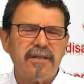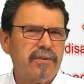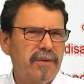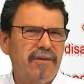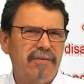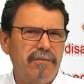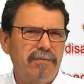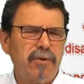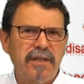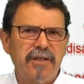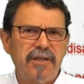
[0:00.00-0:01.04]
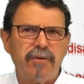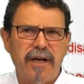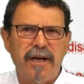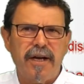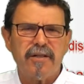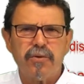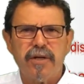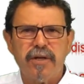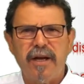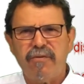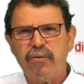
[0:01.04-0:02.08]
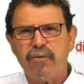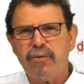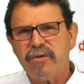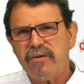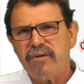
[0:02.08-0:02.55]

you have mostly dry air, so you have to